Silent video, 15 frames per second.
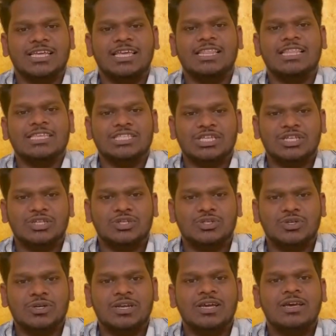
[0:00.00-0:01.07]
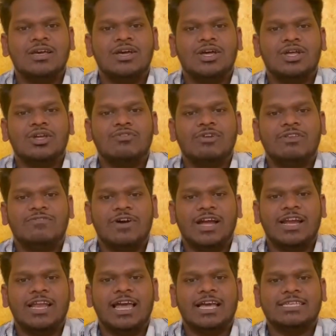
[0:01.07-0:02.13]
In this institute, you will
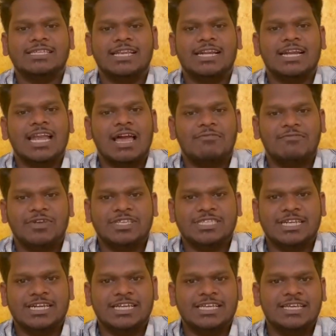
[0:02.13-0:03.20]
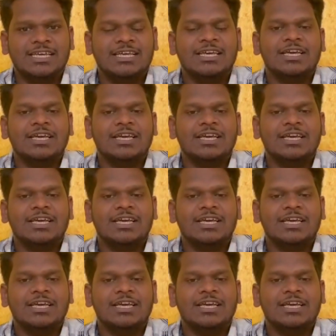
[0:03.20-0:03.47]
find excellent lab facility